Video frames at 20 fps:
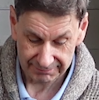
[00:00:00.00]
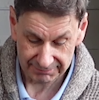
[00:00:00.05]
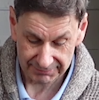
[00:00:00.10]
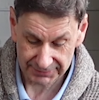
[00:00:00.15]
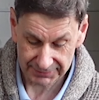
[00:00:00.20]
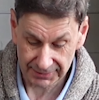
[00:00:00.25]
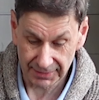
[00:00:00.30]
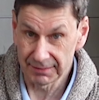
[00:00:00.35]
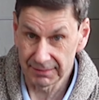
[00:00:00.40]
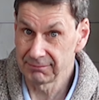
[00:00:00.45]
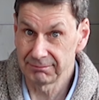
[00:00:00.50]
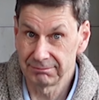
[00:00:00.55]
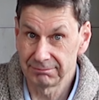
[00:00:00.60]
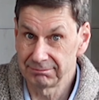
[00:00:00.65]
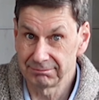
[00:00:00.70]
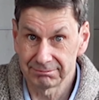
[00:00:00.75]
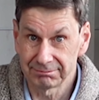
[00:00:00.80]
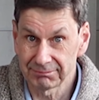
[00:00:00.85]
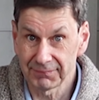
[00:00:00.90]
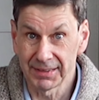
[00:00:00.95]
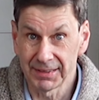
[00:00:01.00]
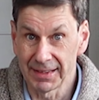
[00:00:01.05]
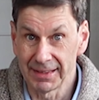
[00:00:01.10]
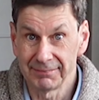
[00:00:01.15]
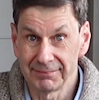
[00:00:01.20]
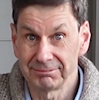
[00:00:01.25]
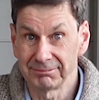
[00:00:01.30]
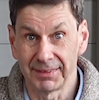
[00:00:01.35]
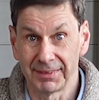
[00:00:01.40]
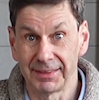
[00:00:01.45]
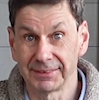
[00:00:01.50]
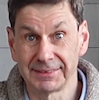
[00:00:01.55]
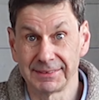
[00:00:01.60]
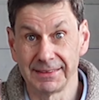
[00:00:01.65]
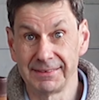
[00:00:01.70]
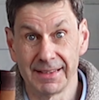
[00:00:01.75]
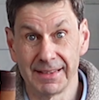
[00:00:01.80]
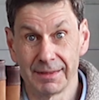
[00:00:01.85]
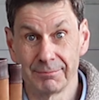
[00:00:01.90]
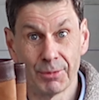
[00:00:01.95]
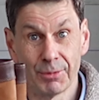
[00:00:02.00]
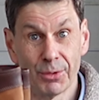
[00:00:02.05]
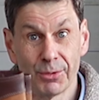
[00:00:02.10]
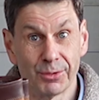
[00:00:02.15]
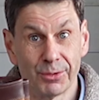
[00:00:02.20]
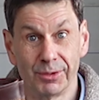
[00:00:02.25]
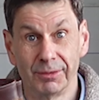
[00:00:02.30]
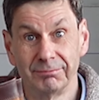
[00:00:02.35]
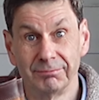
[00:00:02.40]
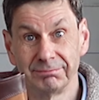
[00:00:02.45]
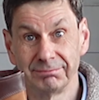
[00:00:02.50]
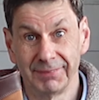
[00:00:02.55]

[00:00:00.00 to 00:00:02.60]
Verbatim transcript: So, you know, I did no more.